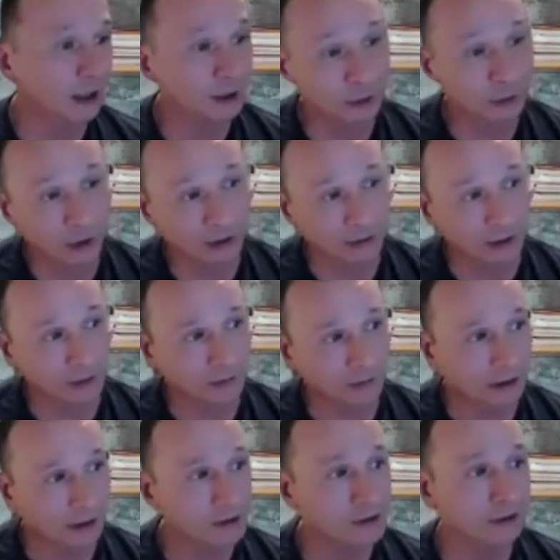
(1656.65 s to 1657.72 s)
visiting our
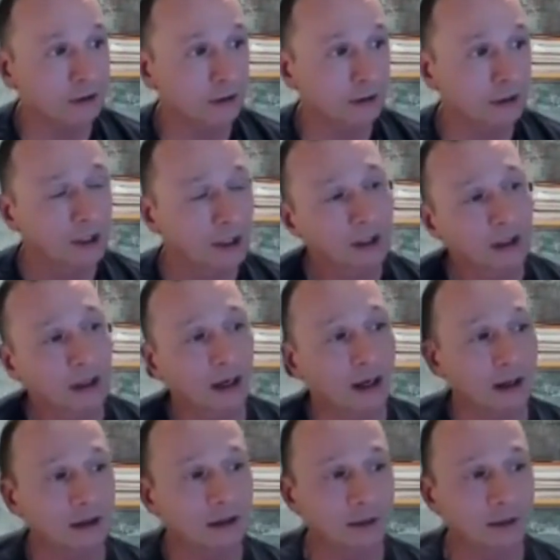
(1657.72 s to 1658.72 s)
URL there. So